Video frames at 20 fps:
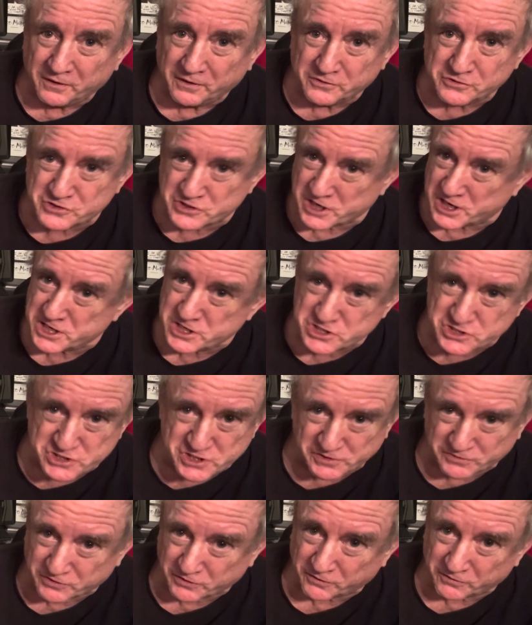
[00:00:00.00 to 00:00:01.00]
change
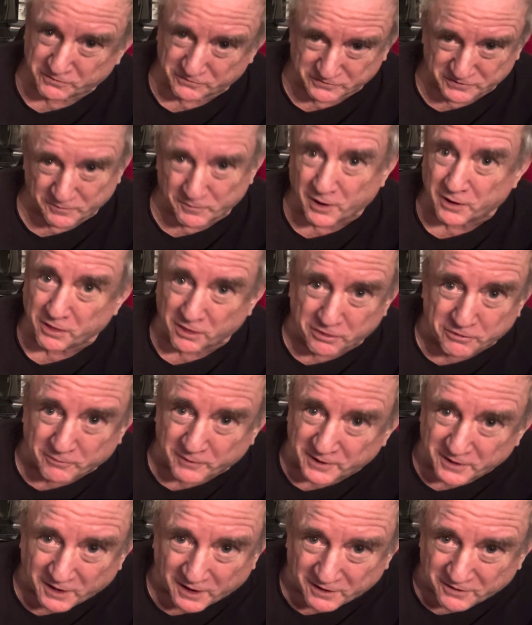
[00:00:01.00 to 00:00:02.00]
it to some other 3
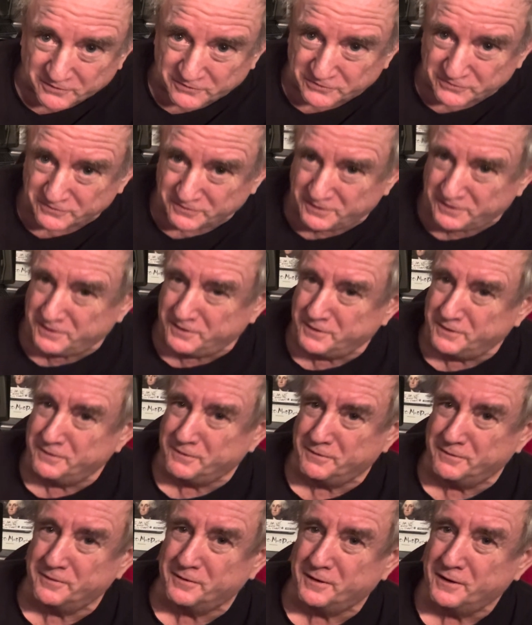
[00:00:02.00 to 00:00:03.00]
letters,
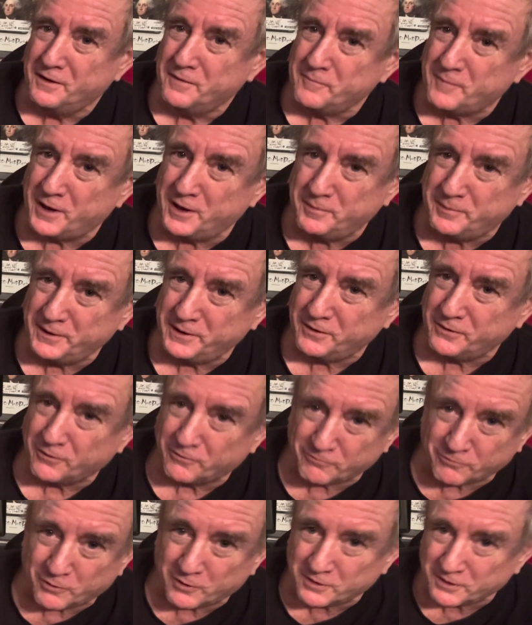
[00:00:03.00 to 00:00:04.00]
maybe
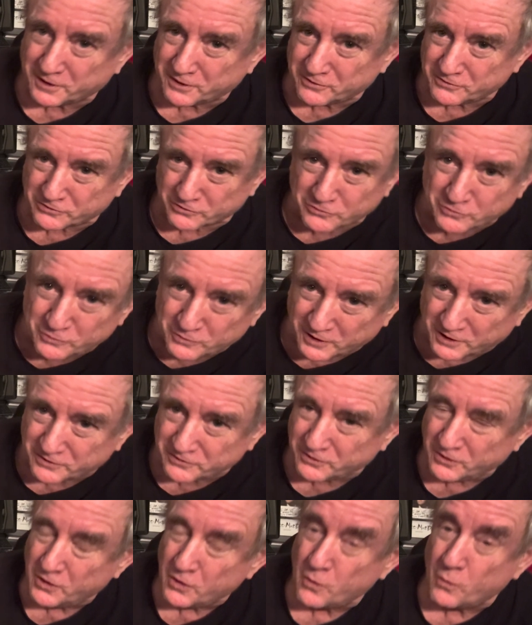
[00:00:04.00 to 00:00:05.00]
4 letters or 2
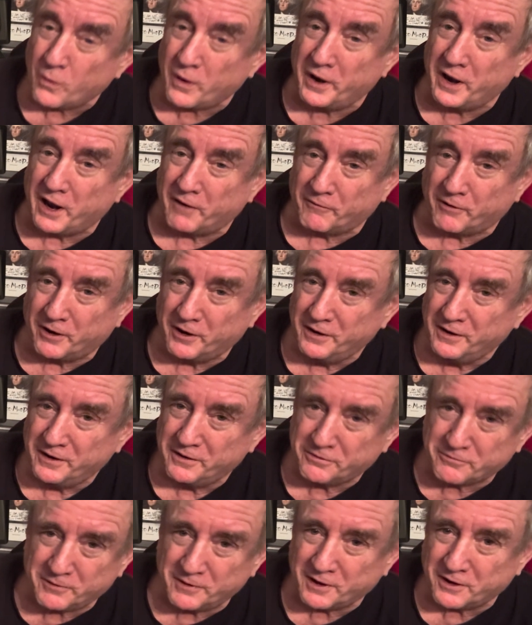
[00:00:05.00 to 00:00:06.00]
letters, whatever.
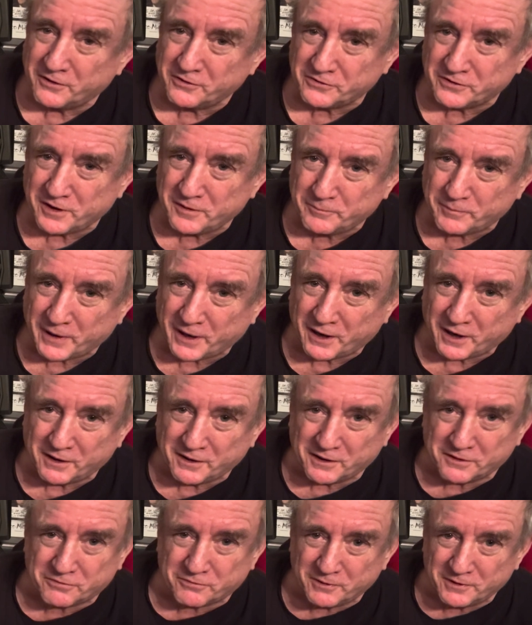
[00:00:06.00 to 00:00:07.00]
3 letters ain't bad. I
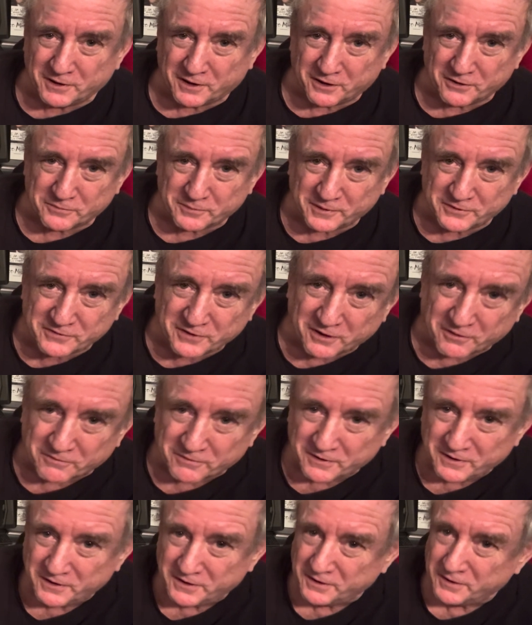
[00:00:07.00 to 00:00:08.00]
like 3 letters myself.
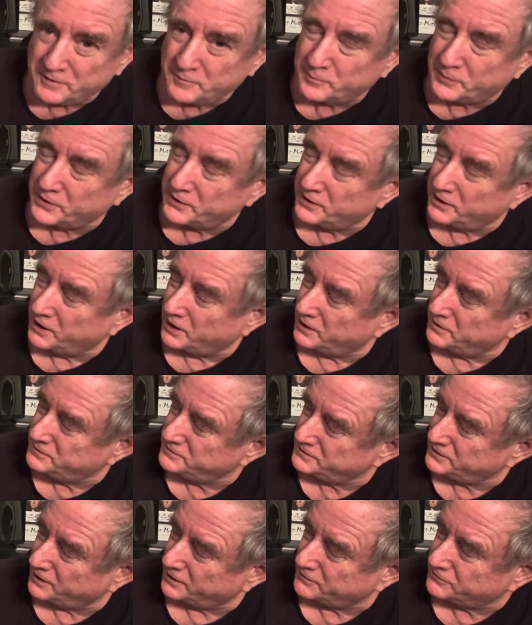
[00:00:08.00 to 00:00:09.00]
But
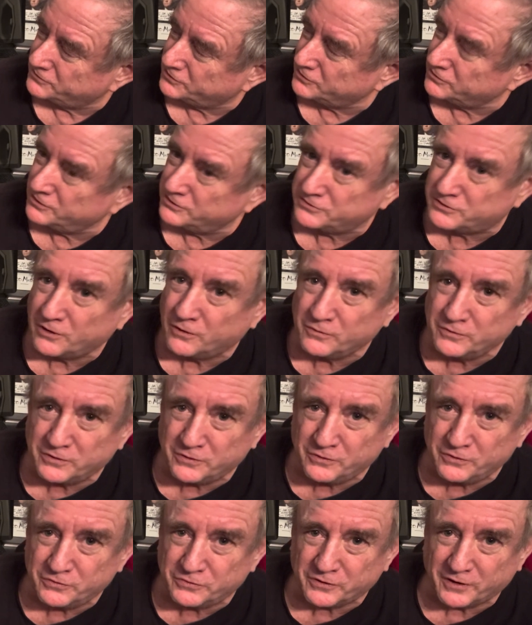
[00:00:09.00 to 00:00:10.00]
yeah, certainly don't
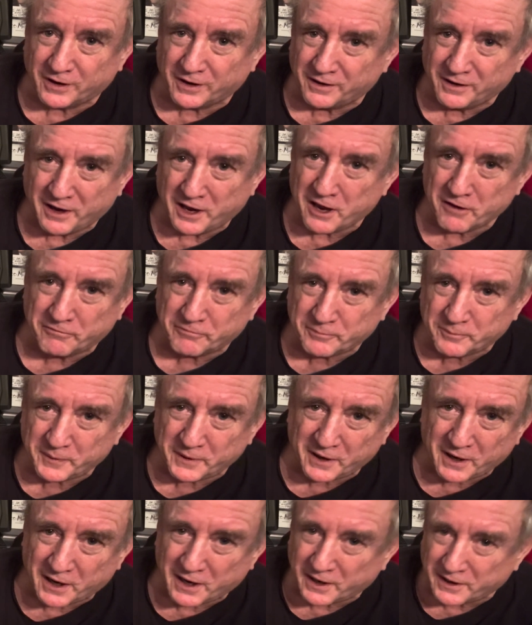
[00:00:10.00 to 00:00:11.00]
use
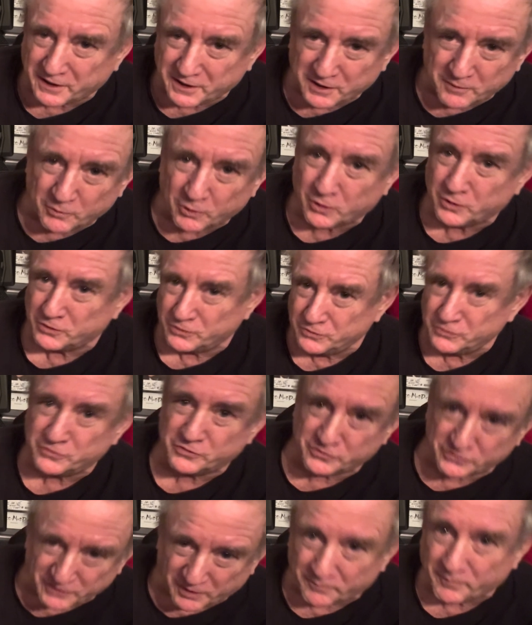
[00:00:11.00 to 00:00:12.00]
FBI anymore. Use
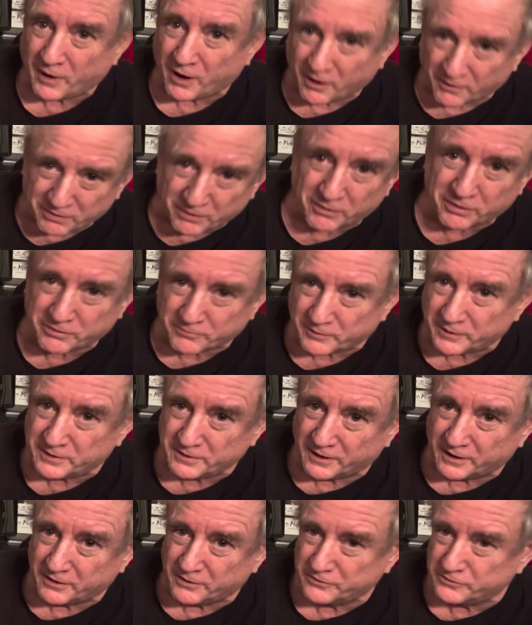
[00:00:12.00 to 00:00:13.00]
some other 3
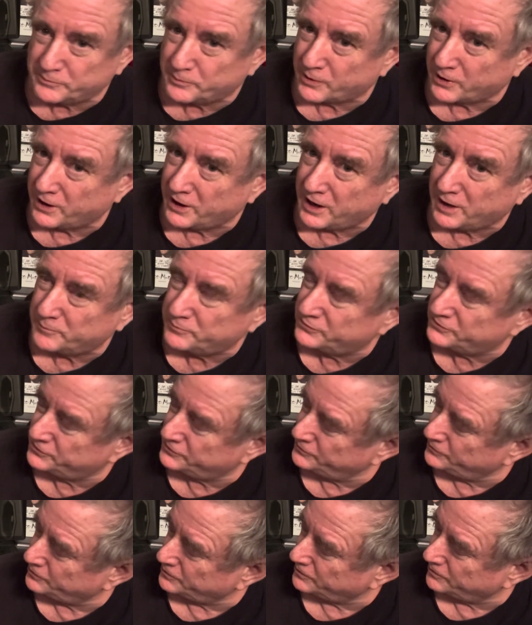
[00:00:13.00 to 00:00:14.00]
letters, perhaps,
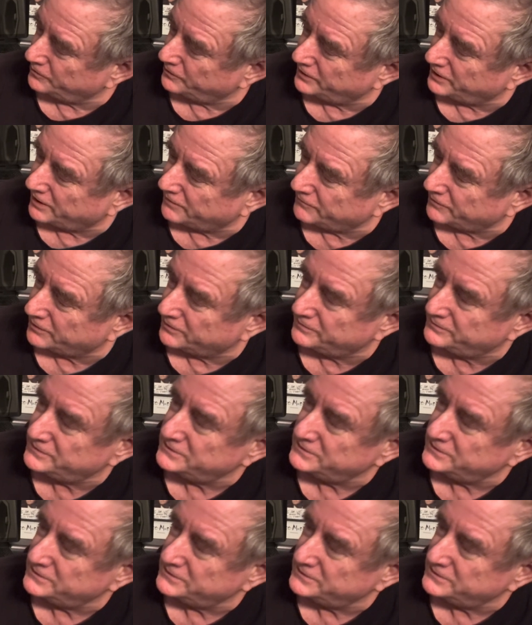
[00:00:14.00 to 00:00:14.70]
or whatever.